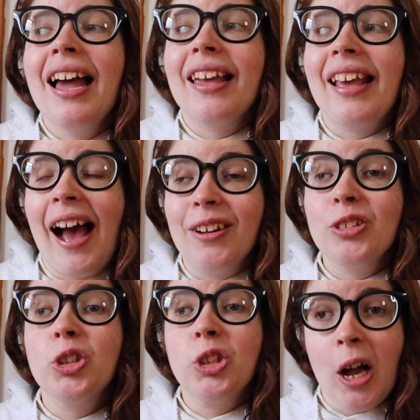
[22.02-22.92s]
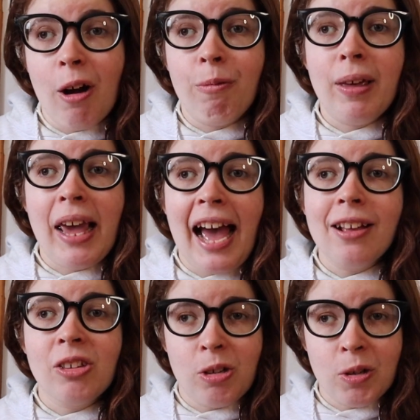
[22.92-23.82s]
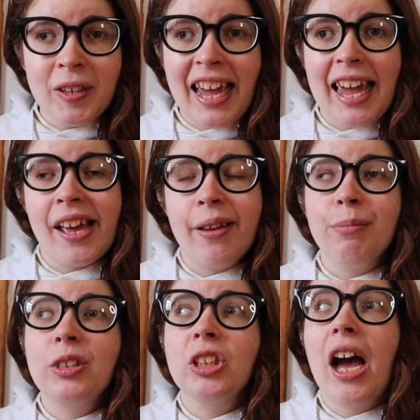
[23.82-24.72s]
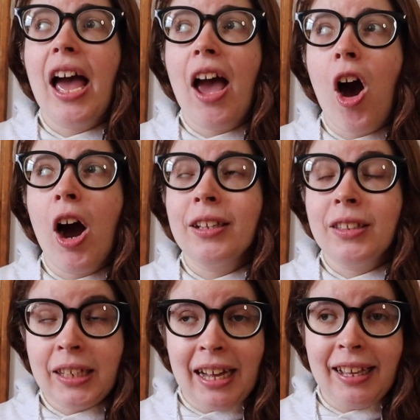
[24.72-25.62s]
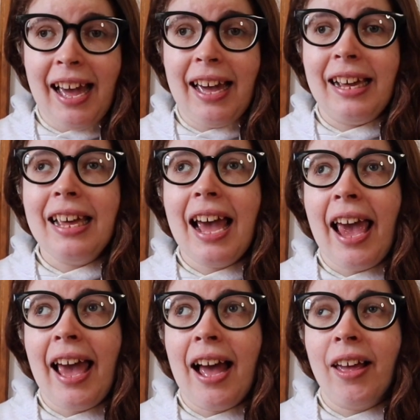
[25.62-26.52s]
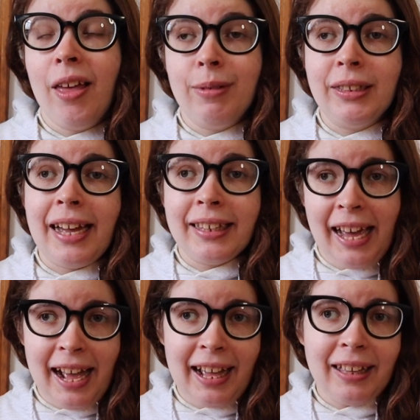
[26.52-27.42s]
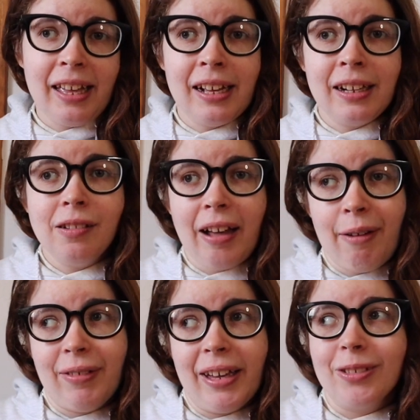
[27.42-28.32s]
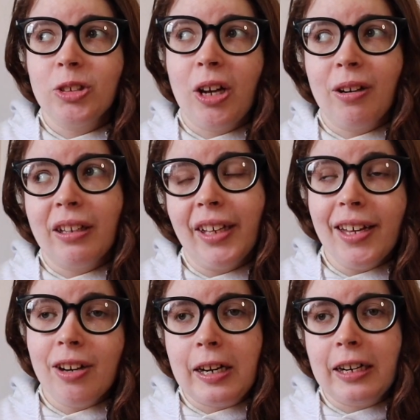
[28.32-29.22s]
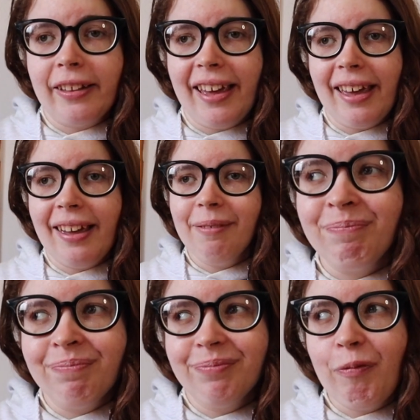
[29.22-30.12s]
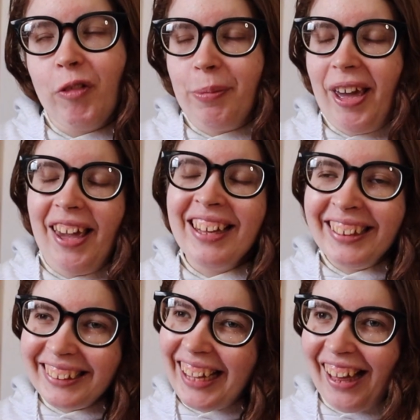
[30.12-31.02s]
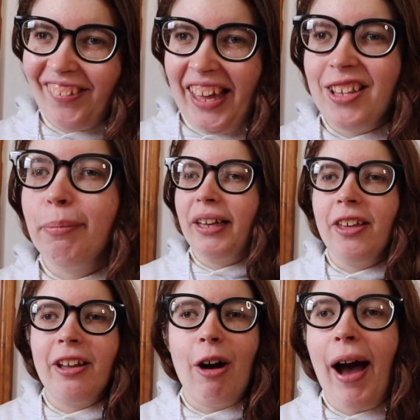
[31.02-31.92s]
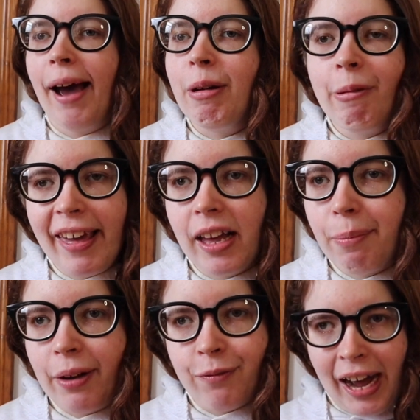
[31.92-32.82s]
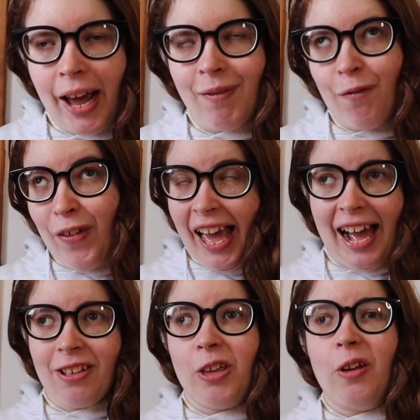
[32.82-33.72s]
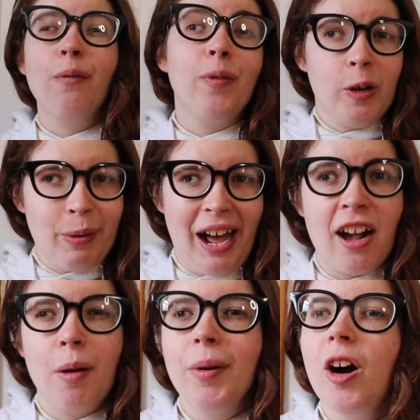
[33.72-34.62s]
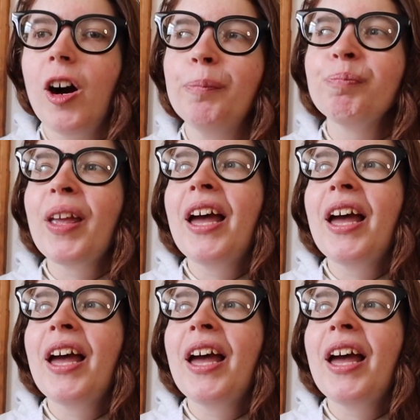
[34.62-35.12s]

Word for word: Yeah, so we had two games on Sunday and it was at ten and eleven, so a little early. For me, at least. But, you know, I would wake up at five if I had to for basketball.